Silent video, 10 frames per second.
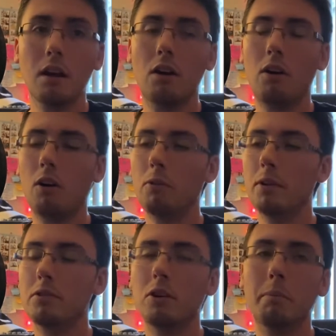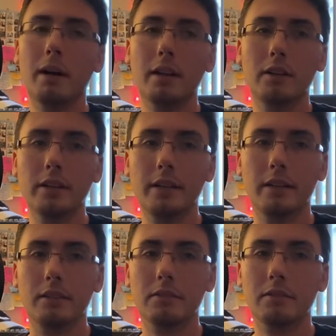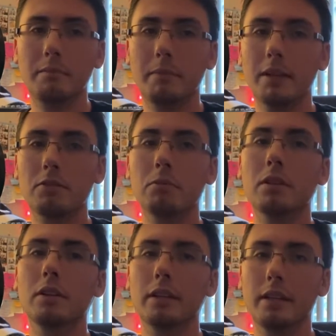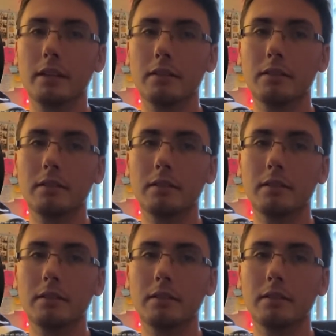Always go by your ears. Mix with your ears.